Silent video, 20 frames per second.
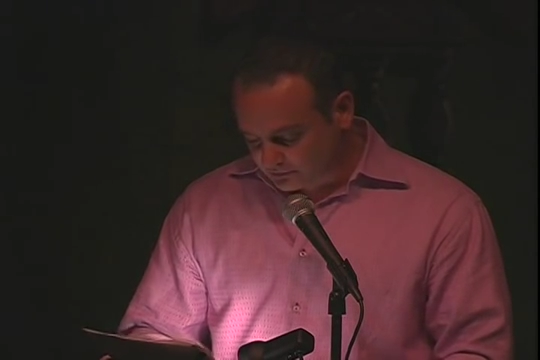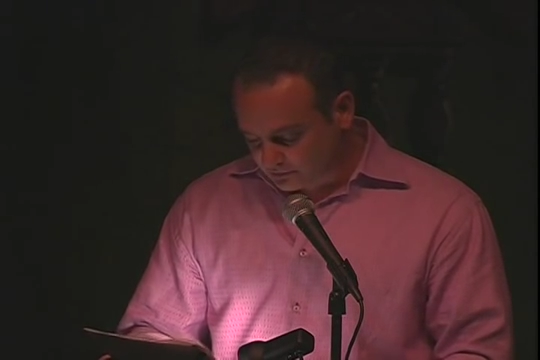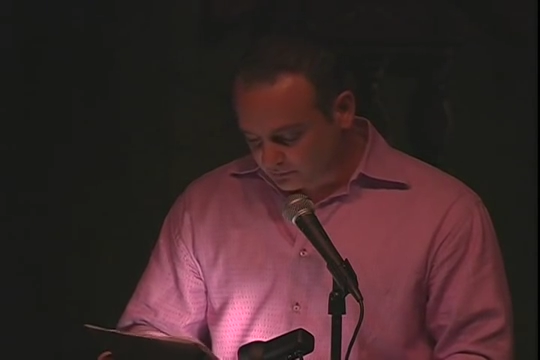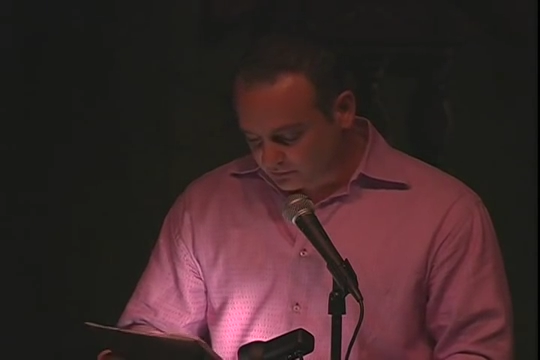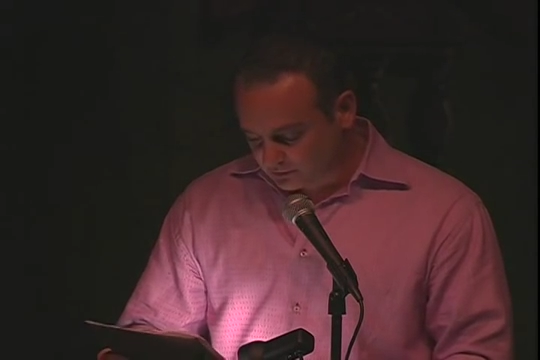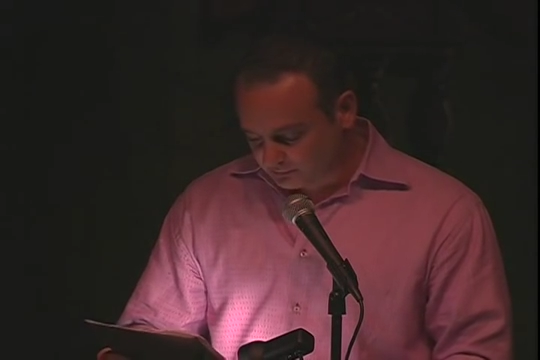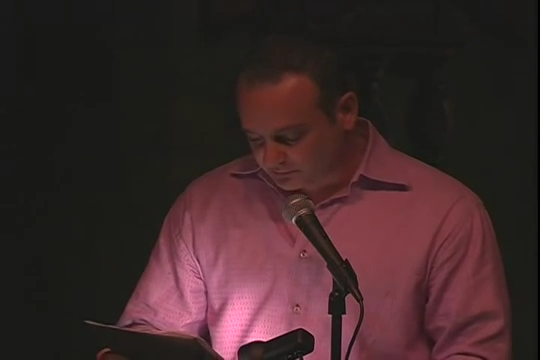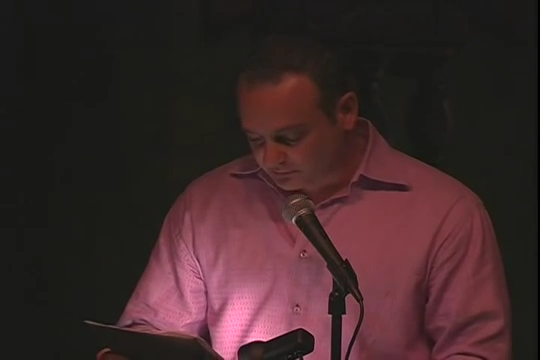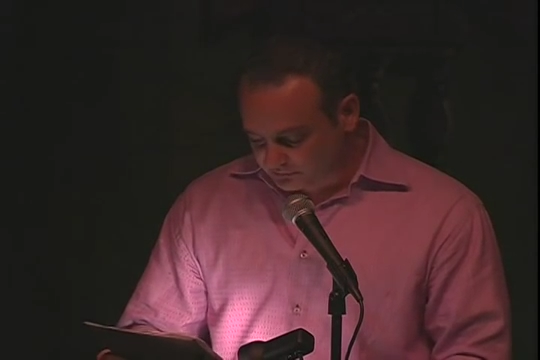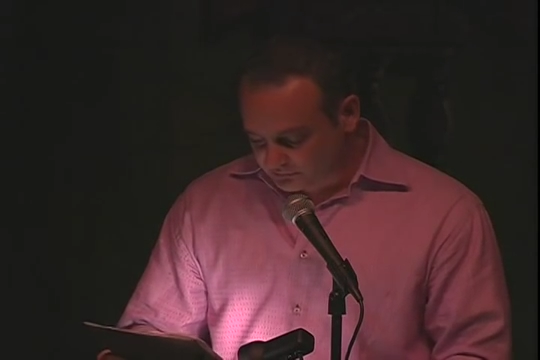
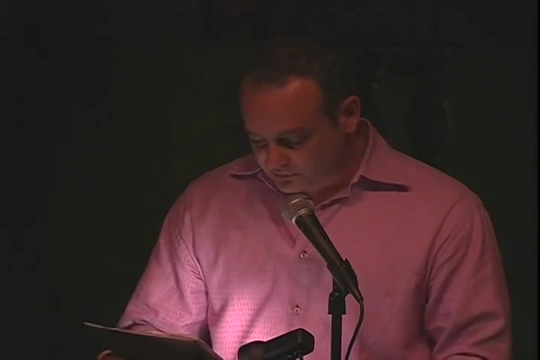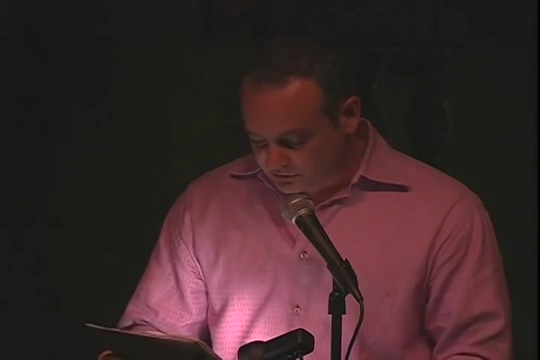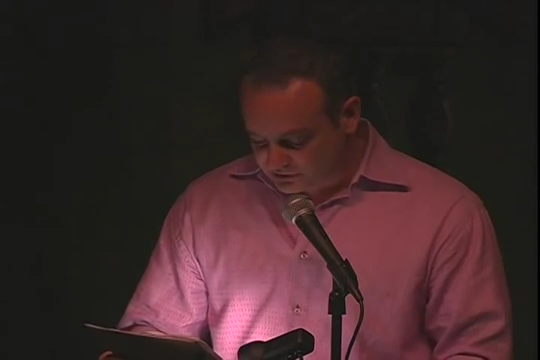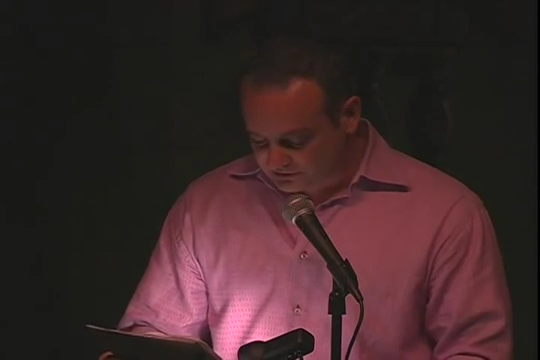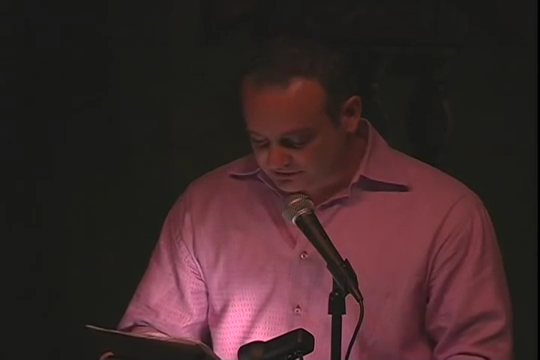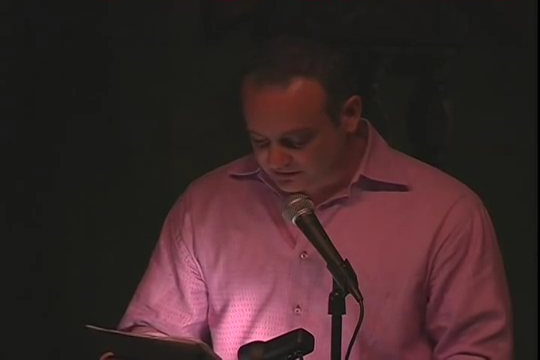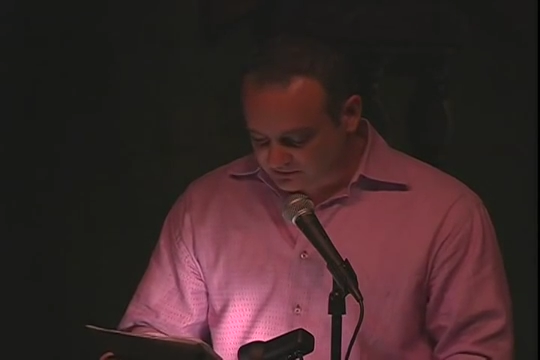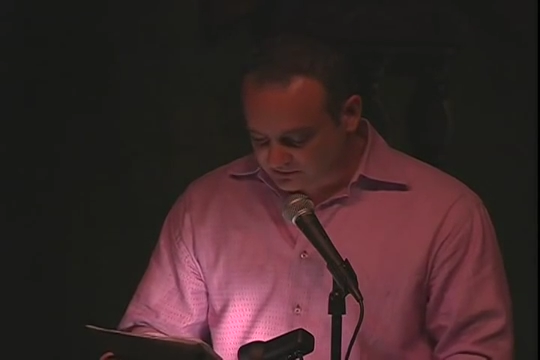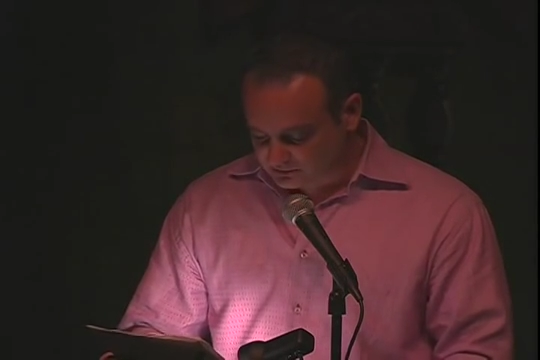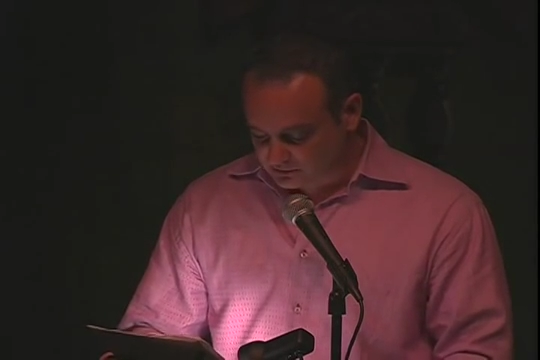with a
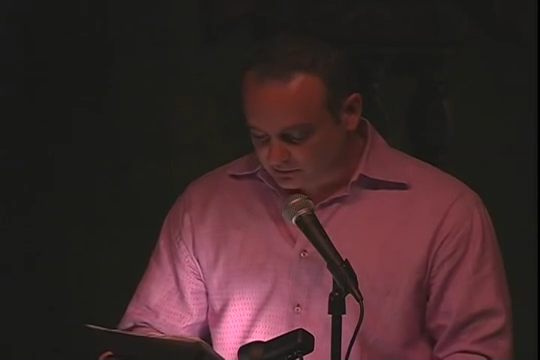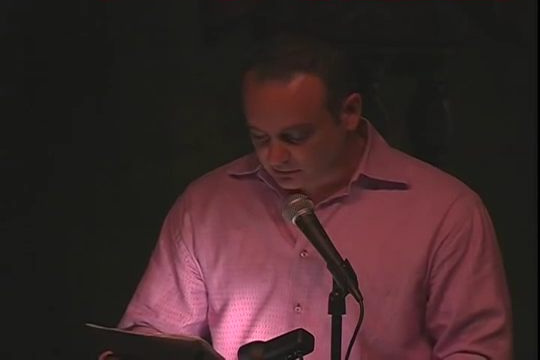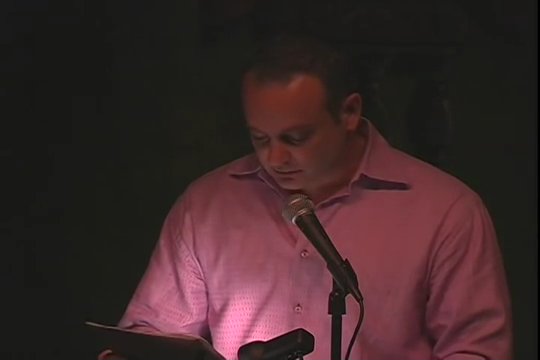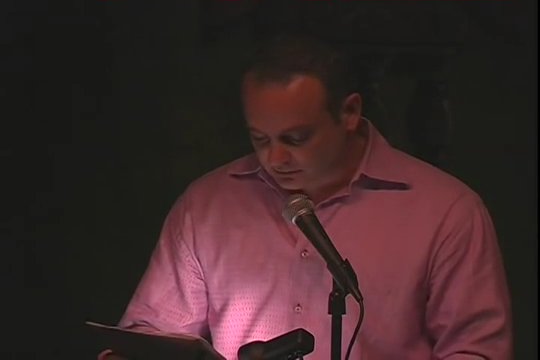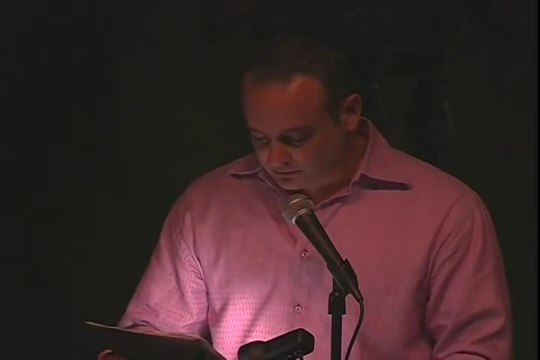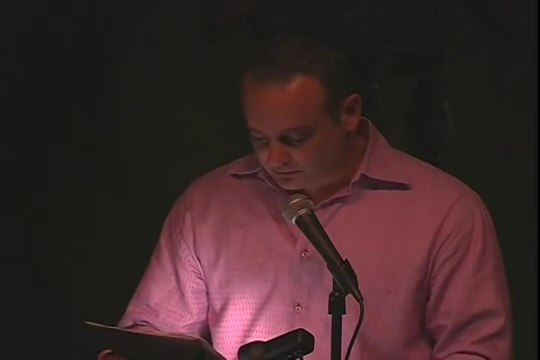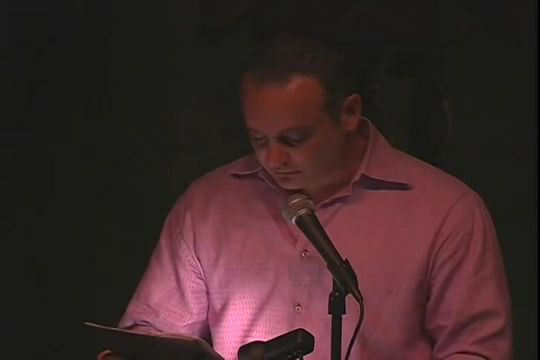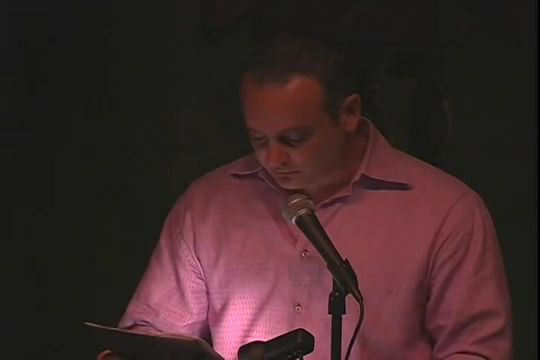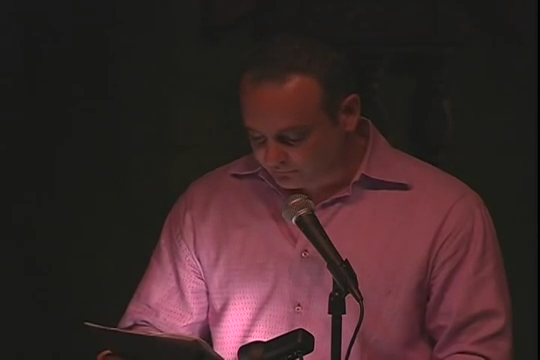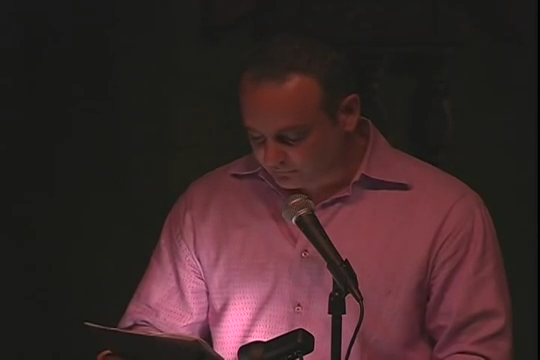position that started
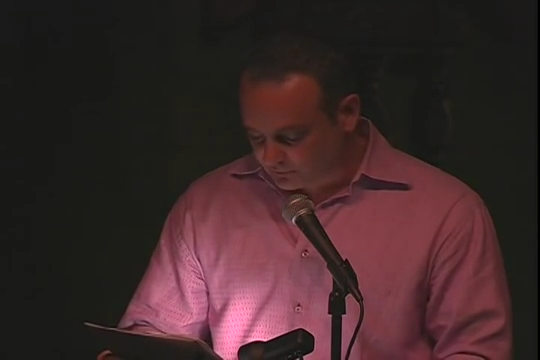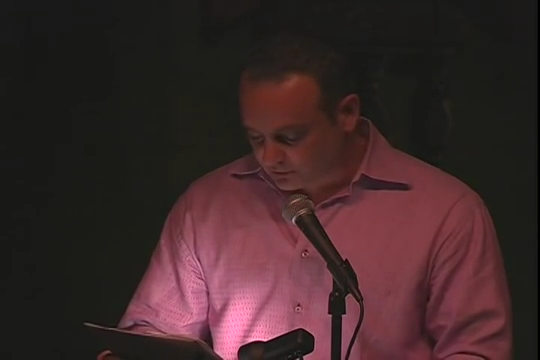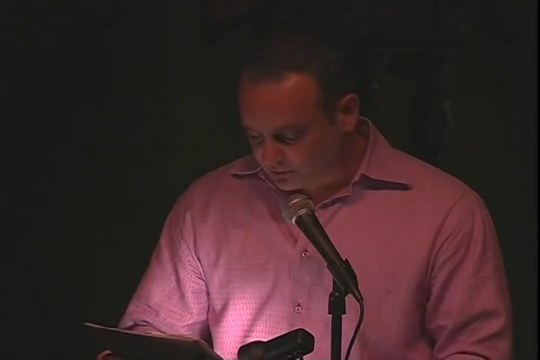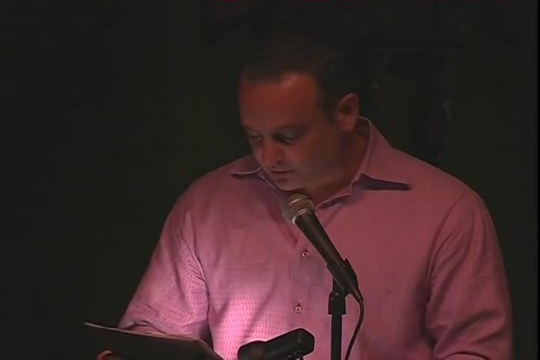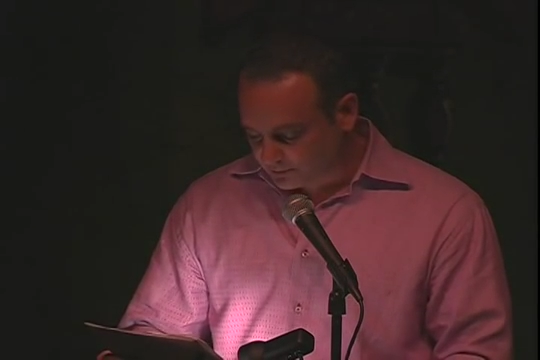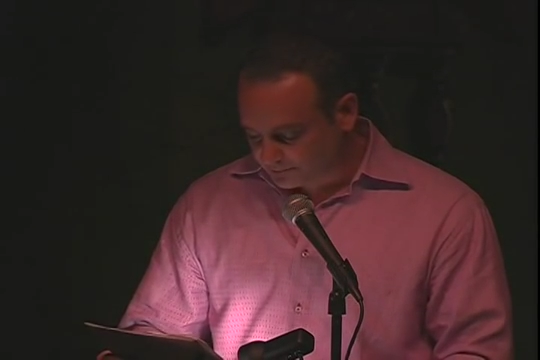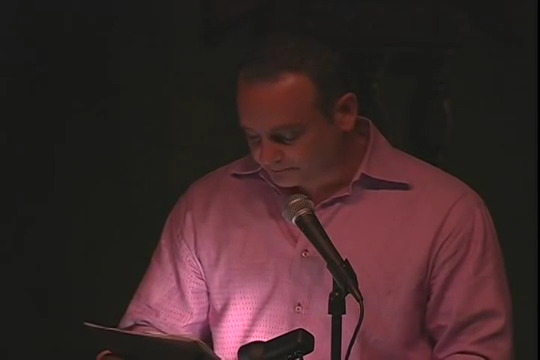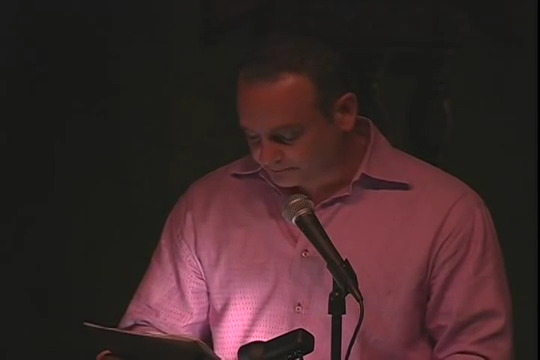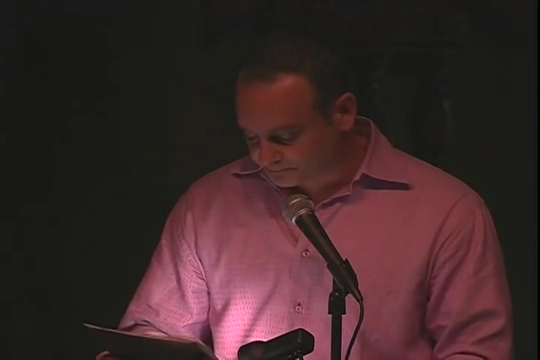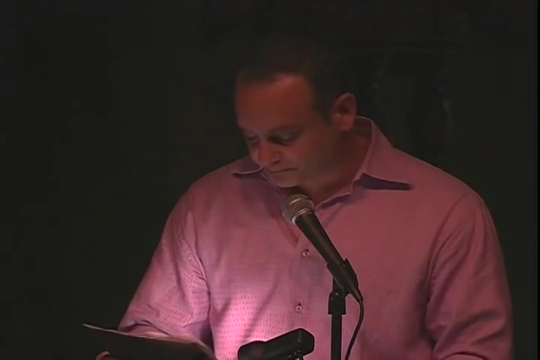in the
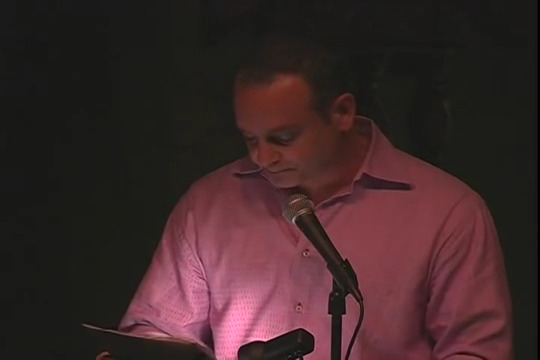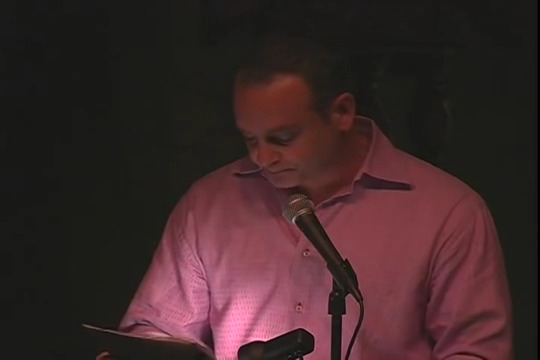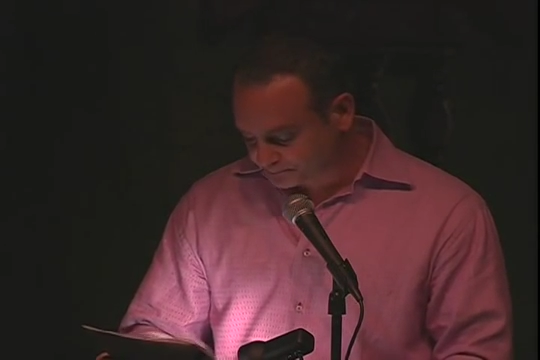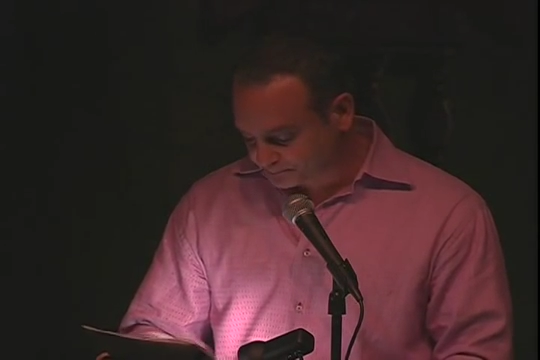fall.